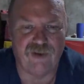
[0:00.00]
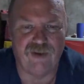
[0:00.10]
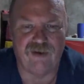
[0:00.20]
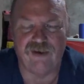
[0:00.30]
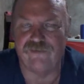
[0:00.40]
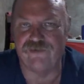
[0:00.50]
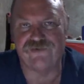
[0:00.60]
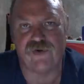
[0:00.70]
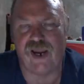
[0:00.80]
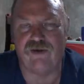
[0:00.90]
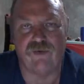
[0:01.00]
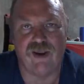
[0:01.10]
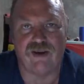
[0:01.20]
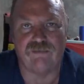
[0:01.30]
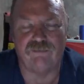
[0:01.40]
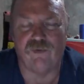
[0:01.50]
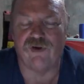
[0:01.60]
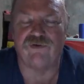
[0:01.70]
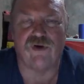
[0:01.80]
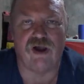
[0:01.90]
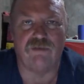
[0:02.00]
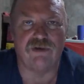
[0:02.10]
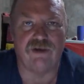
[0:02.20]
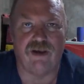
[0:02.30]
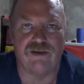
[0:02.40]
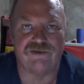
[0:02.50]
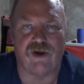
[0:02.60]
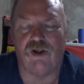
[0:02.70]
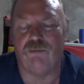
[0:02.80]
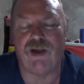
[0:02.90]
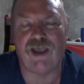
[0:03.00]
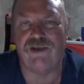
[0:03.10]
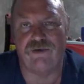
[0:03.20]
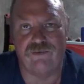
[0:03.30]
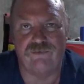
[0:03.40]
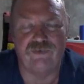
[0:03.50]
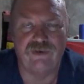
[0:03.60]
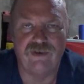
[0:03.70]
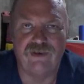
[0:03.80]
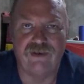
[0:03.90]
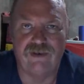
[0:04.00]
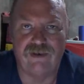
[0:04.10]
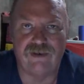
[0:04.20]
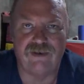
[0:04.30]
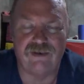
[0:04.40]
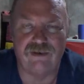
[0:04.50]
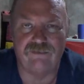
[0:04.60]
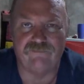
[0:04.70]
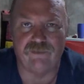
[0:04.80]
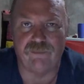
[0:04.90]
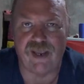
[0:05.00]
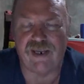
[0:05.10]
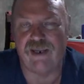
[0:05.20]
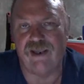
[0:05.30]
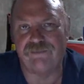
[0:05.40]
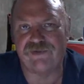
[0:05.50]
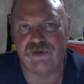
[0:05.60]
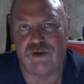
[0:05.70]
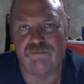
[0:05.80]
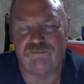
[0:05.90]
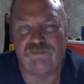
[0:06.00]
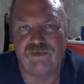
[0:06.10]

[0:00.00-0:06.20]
another train wreck, more drama caused all by you, from making up stuff,